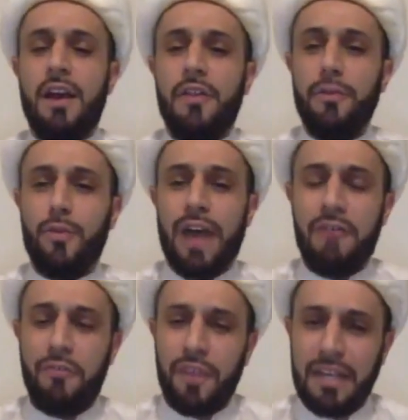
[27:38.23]
the
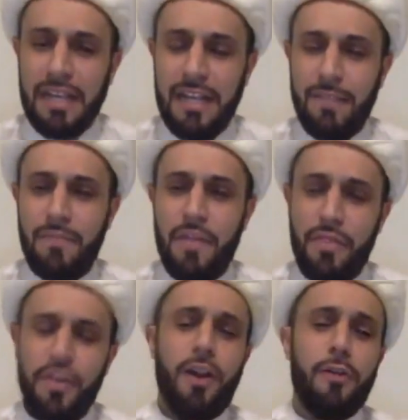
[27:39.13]
munafiqeen that
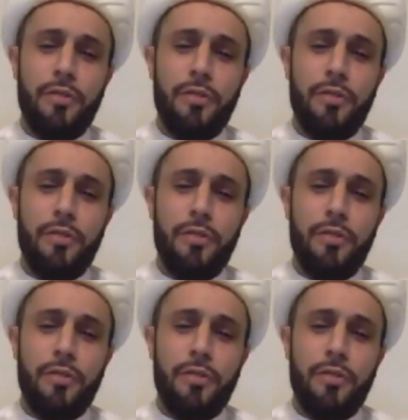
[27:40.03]
there are